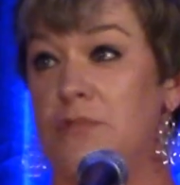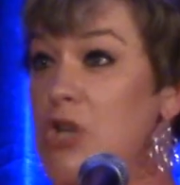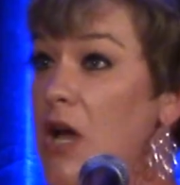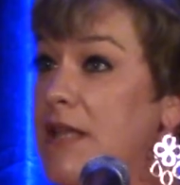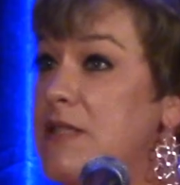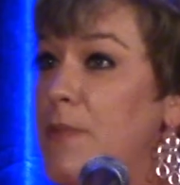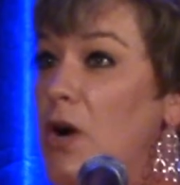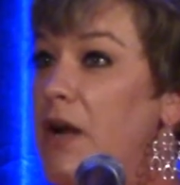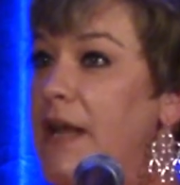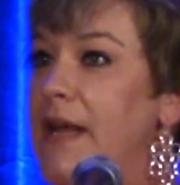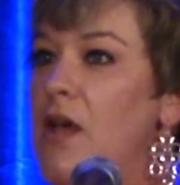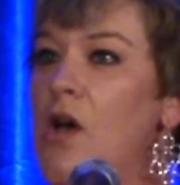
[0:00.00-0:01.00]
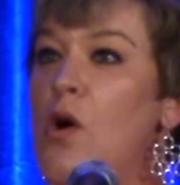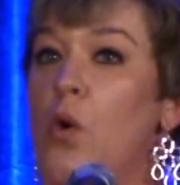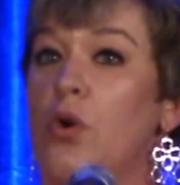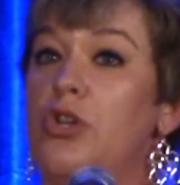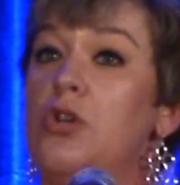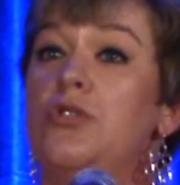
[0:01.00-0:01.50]
John's party
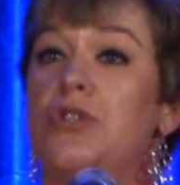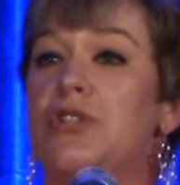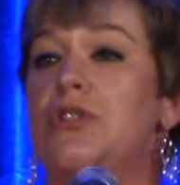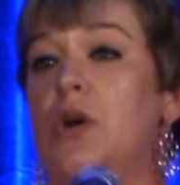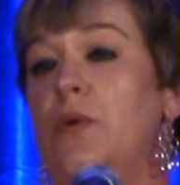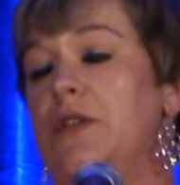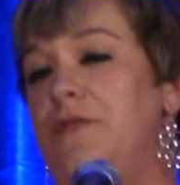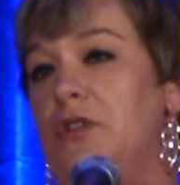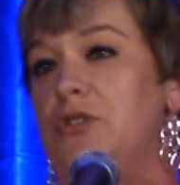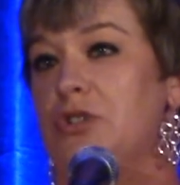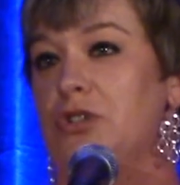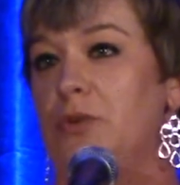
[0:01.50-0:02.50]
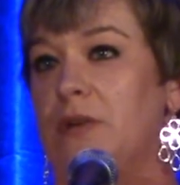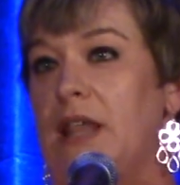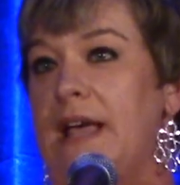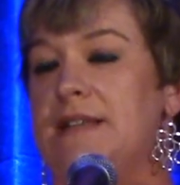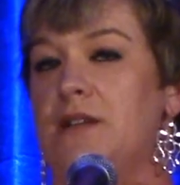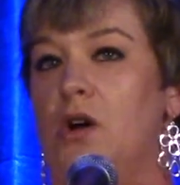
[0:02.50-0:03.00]
or you just know in the future you would
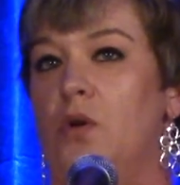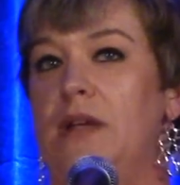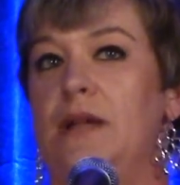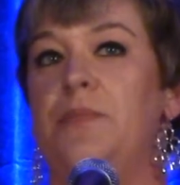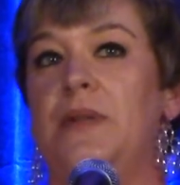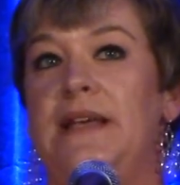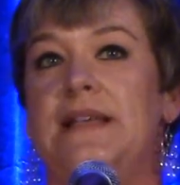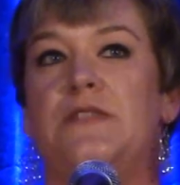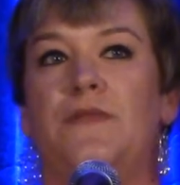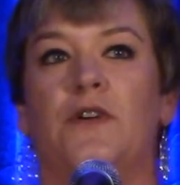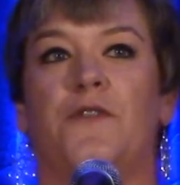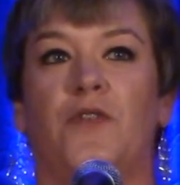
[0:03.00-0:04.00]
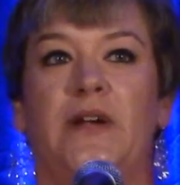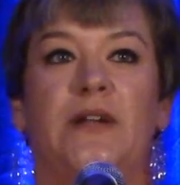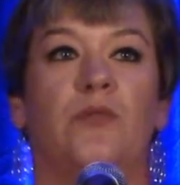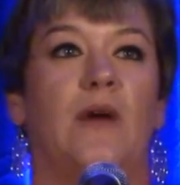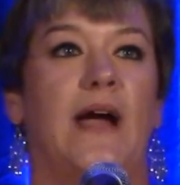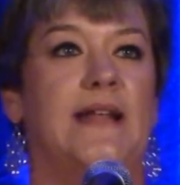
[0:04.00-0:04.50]
like to own it, please feel free
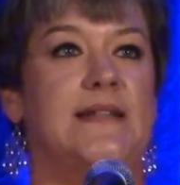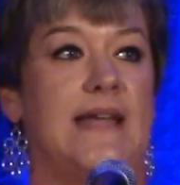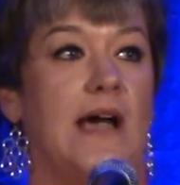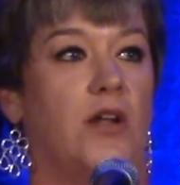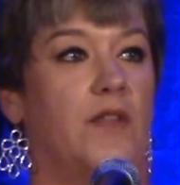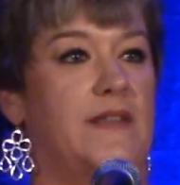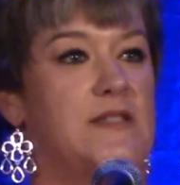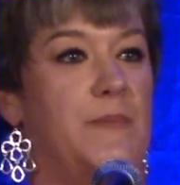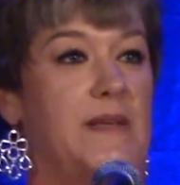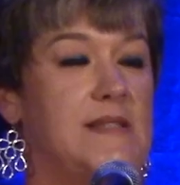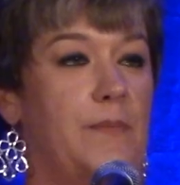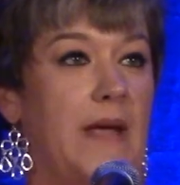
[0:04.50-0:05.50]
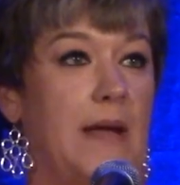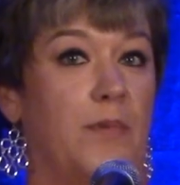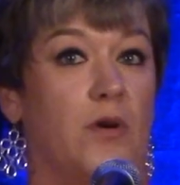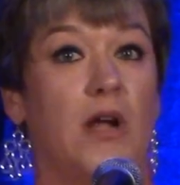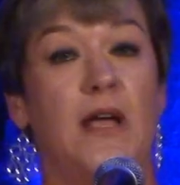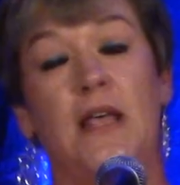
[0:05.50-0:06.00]
to write it down on this piece of
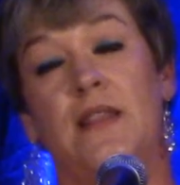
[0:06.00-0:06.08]
paper.